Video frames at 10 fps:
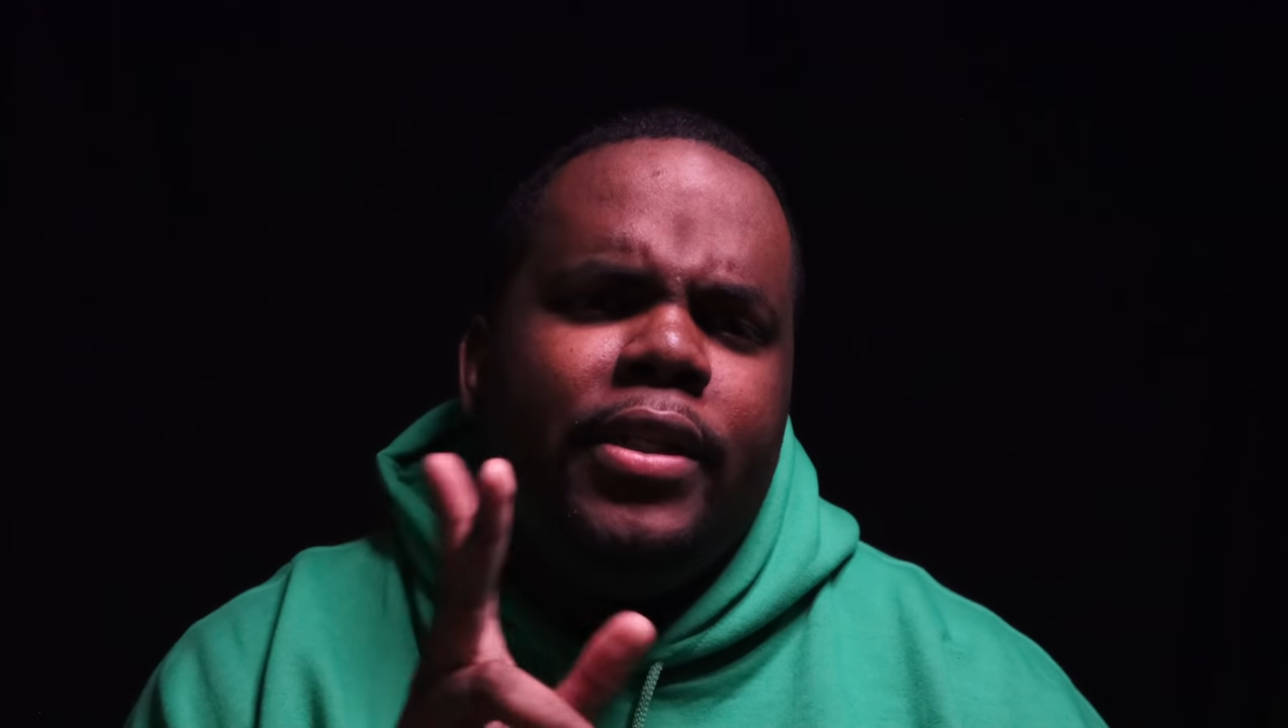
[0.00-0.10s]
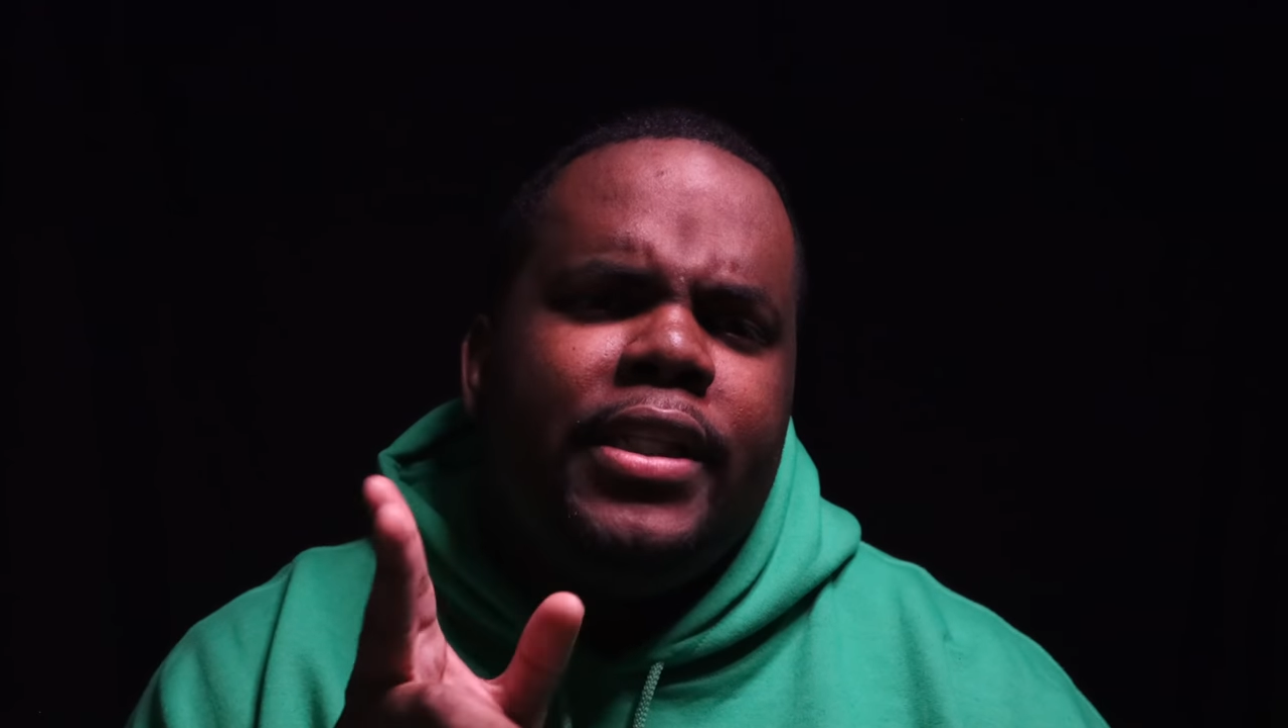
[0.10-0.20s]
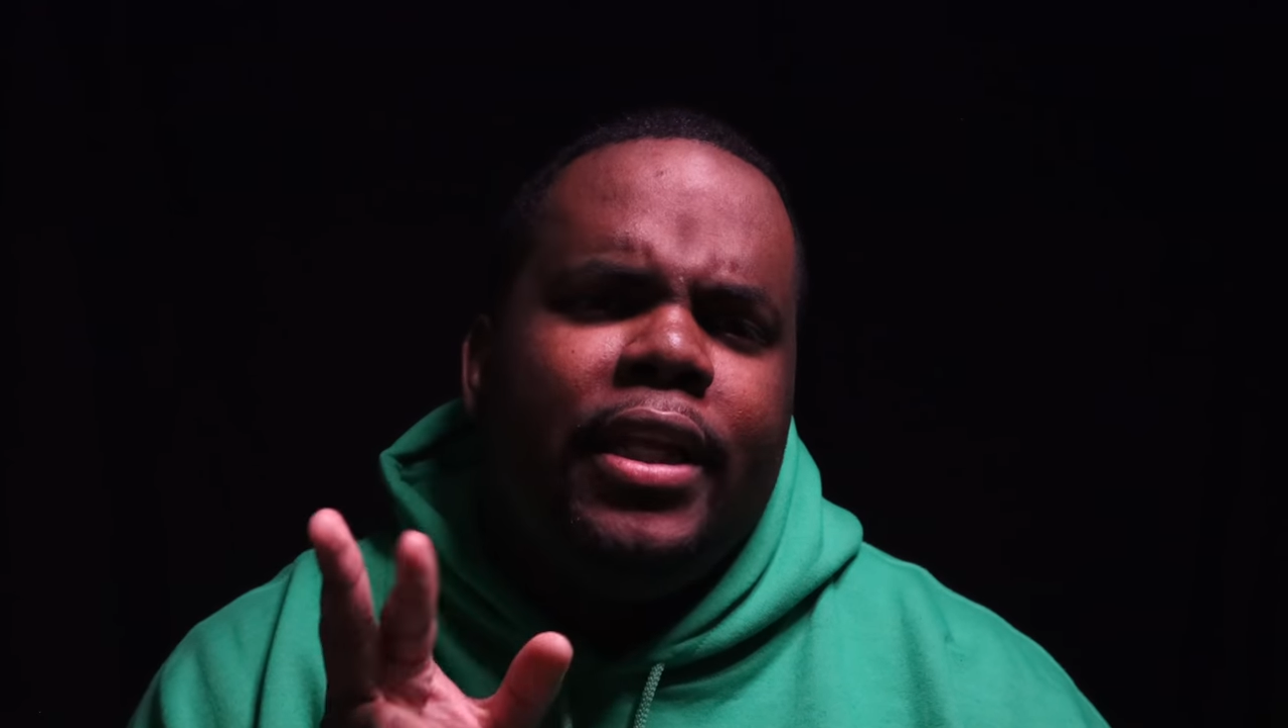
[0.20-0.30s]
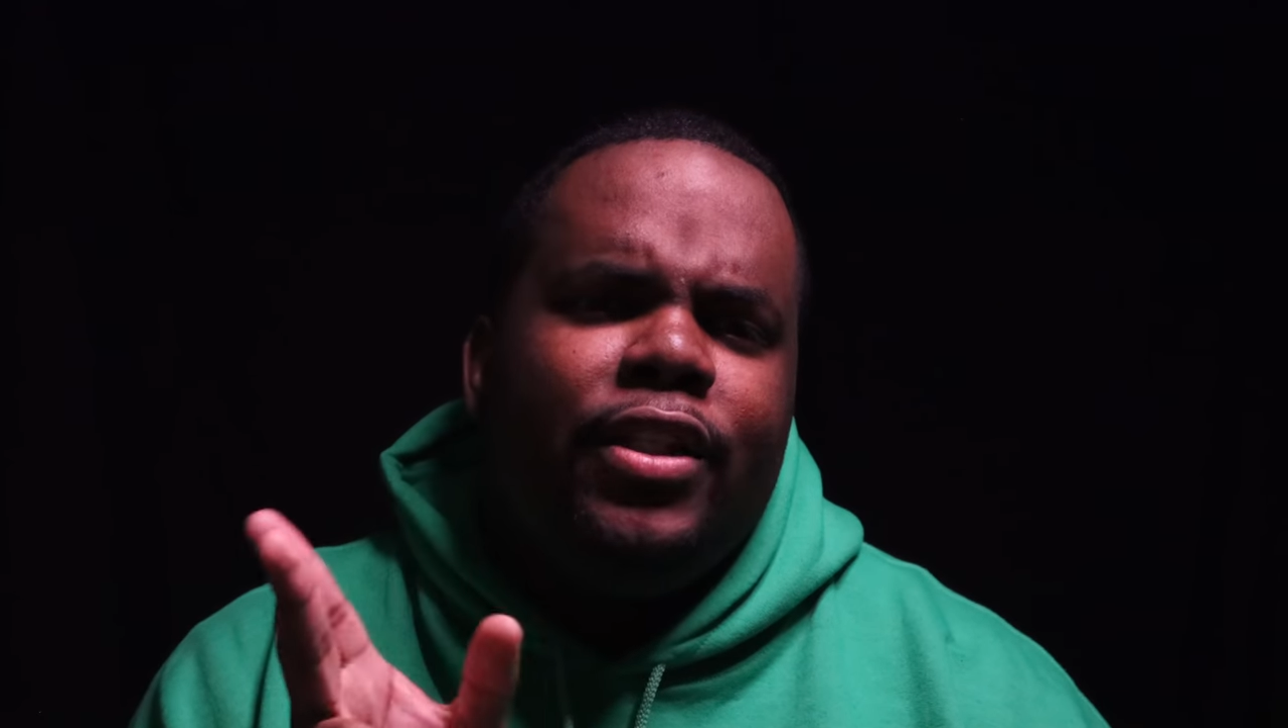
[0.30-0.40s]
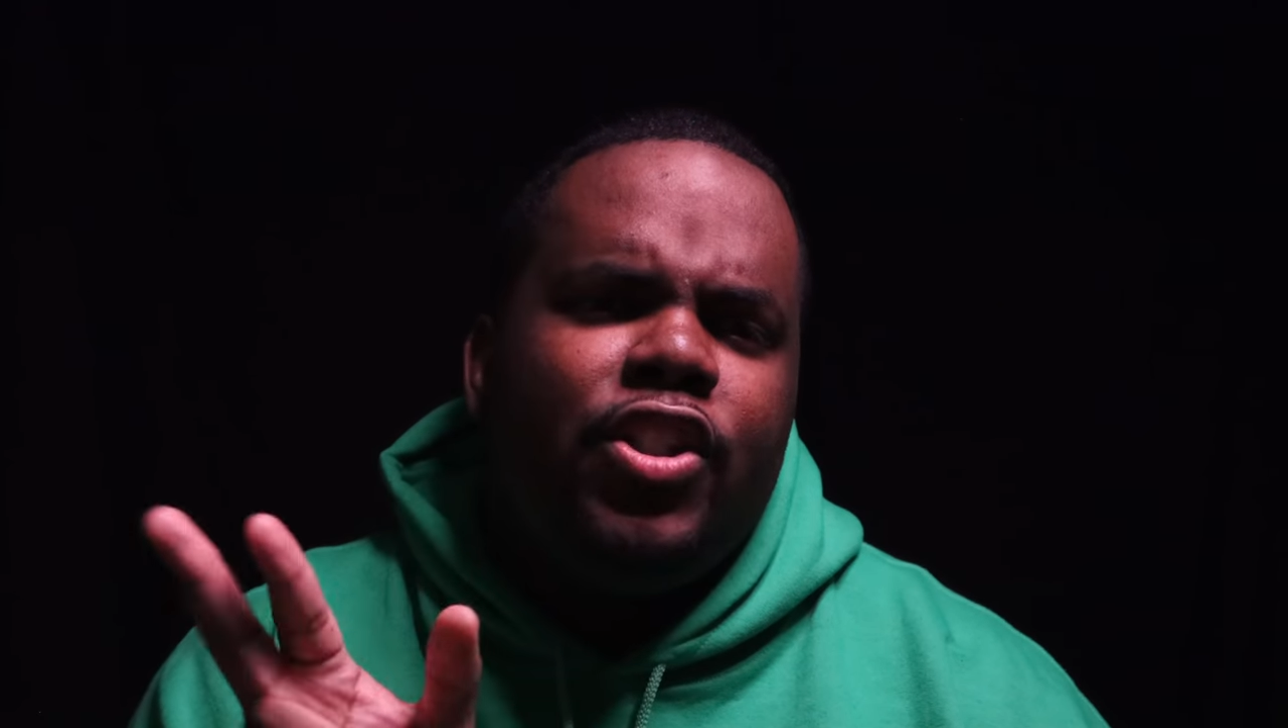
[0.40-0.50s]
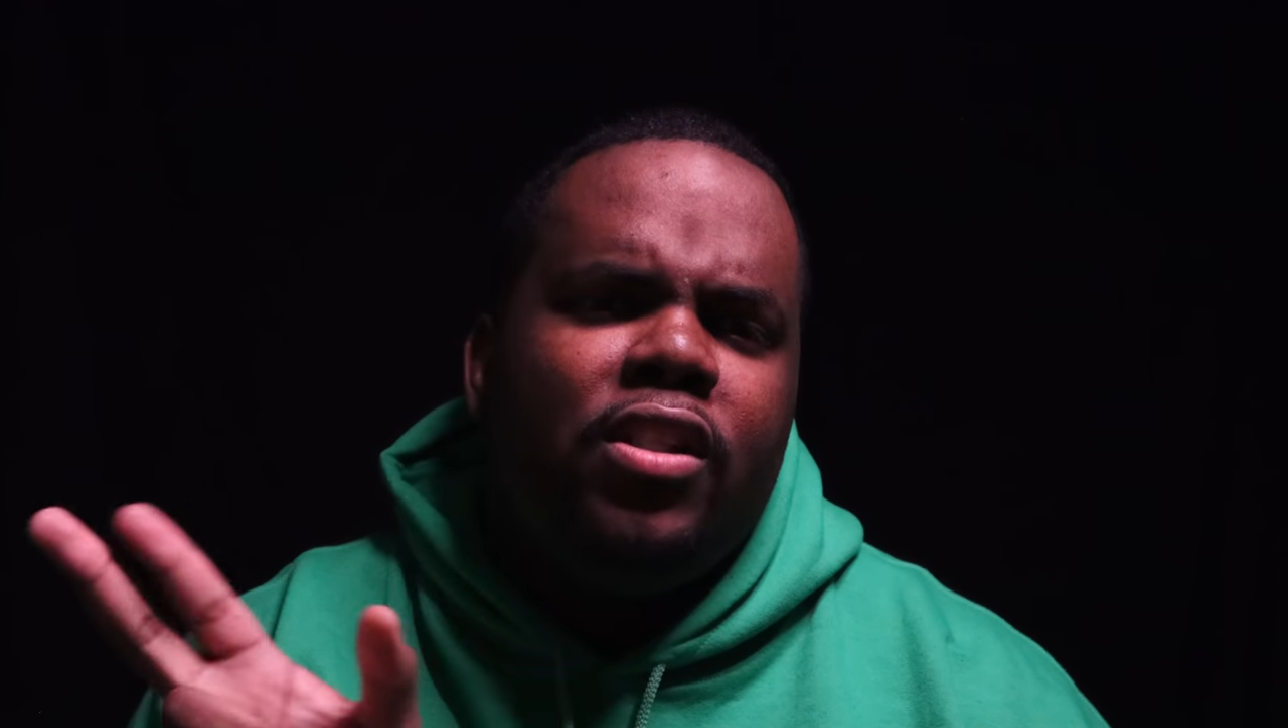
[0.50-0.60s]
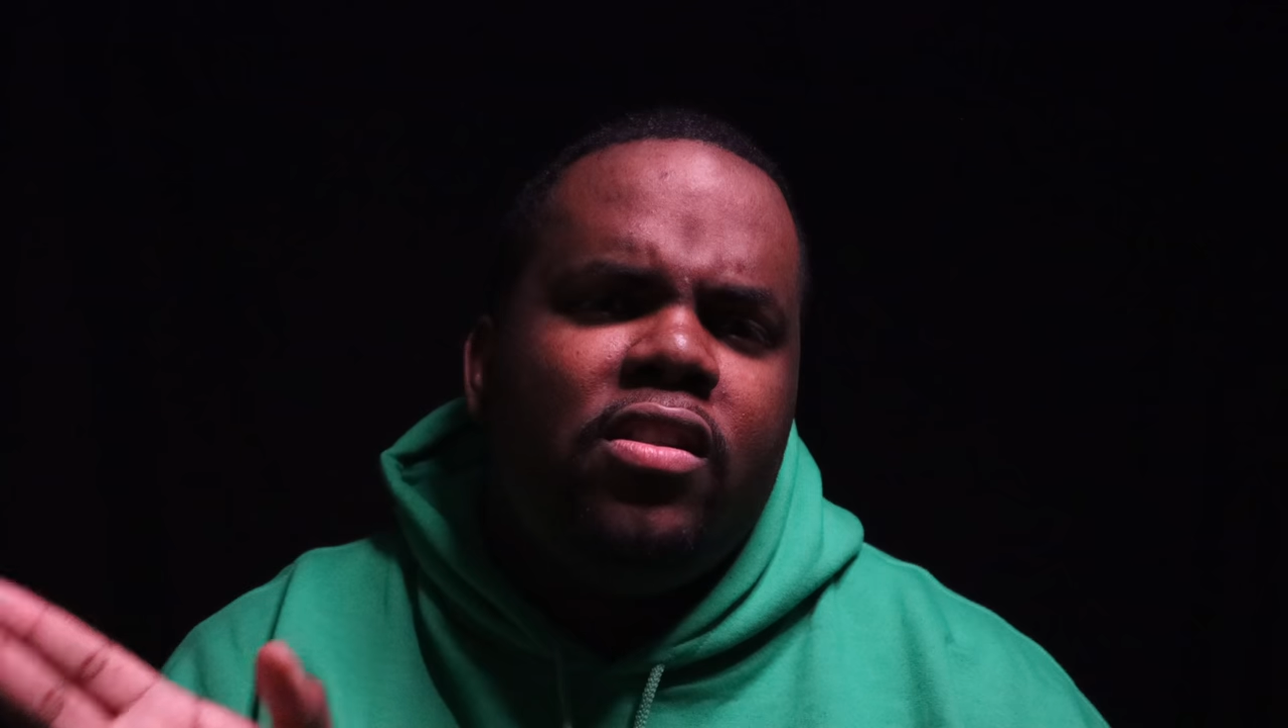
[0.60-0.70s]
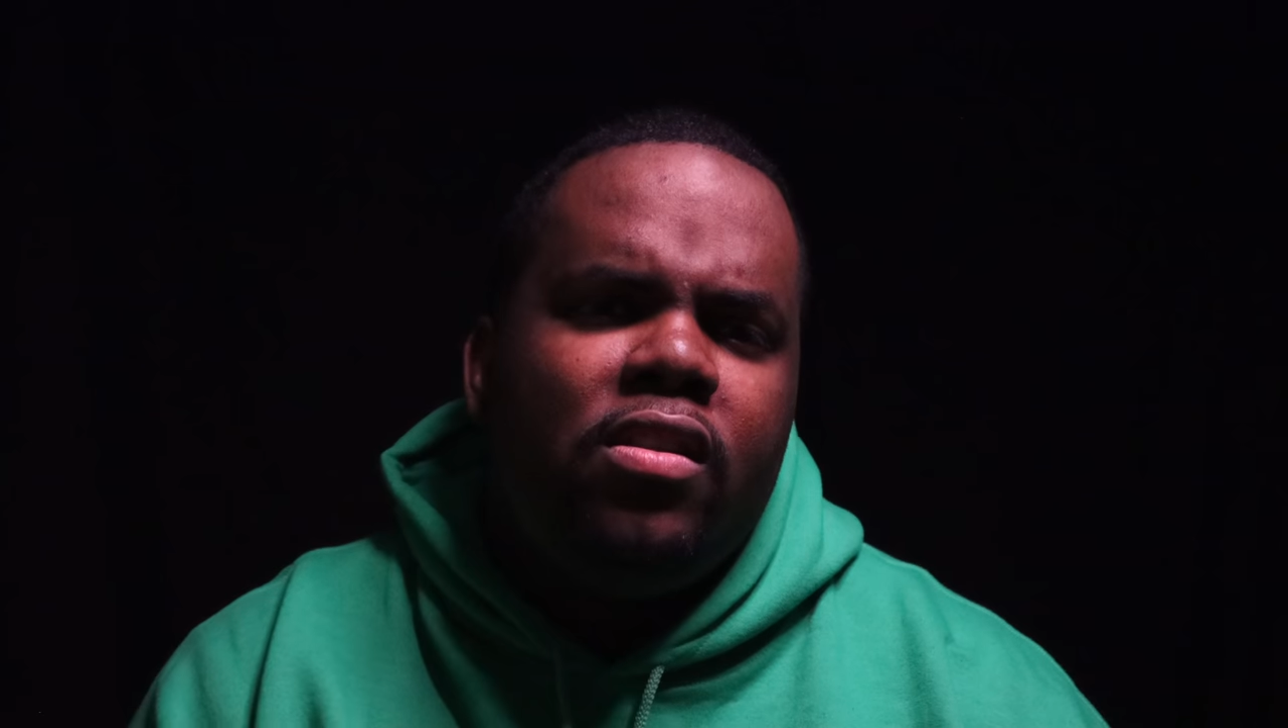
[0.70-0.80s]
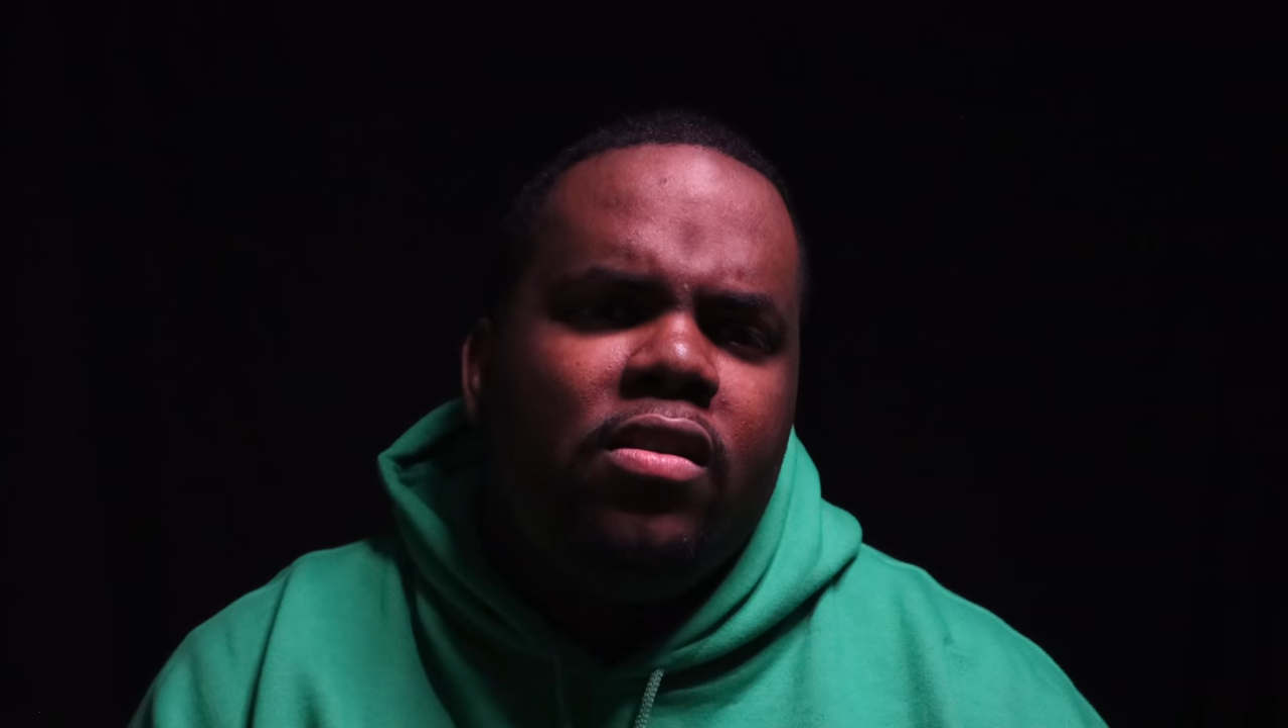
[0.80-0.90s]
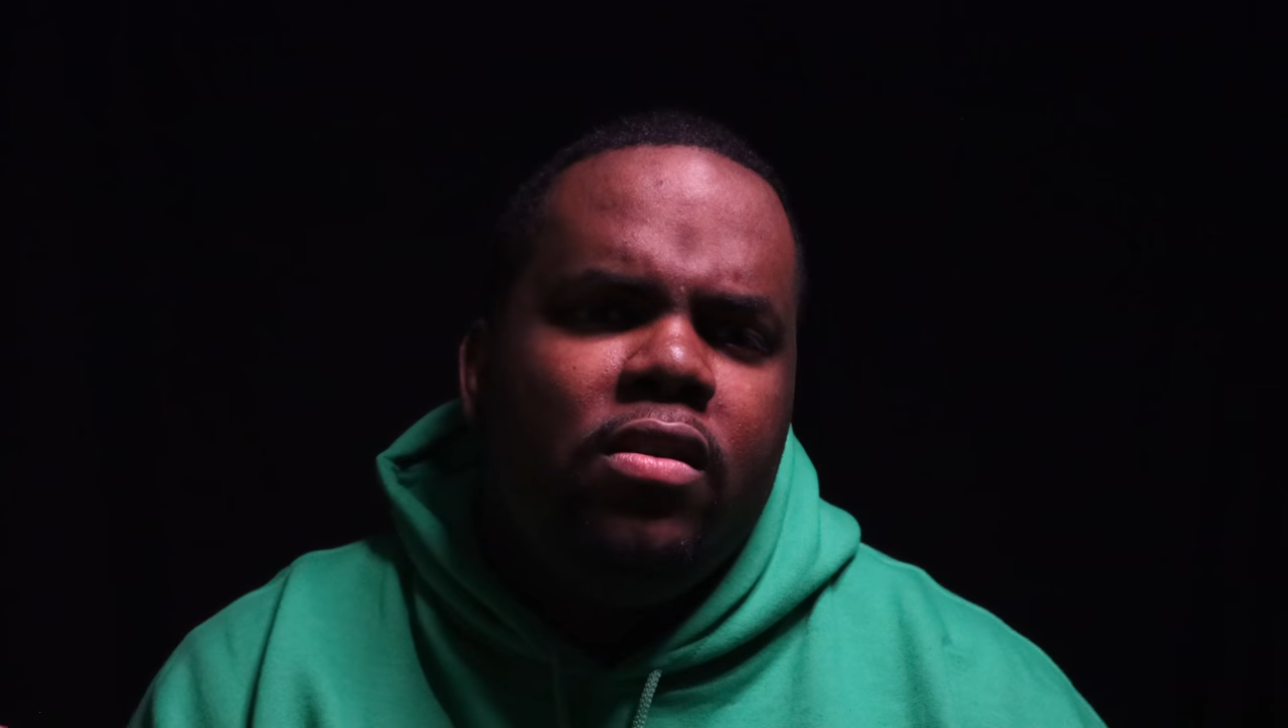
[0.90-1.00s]

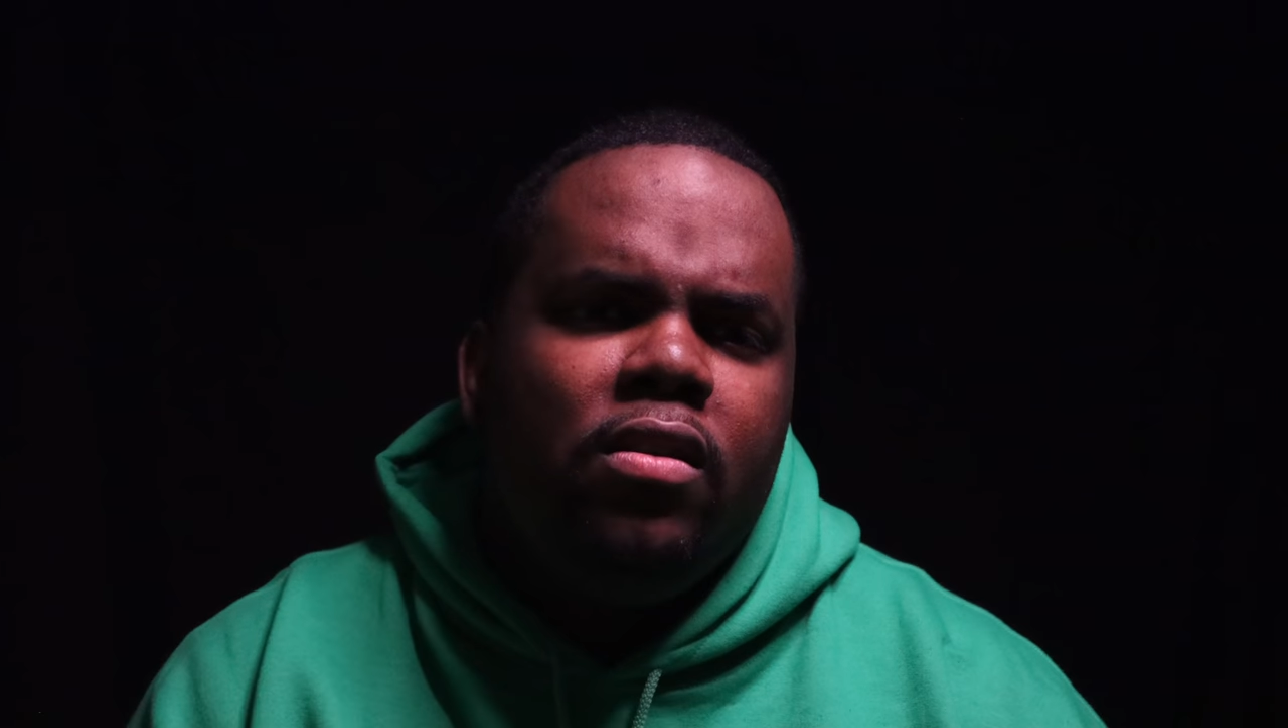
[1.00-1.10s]
intelligent.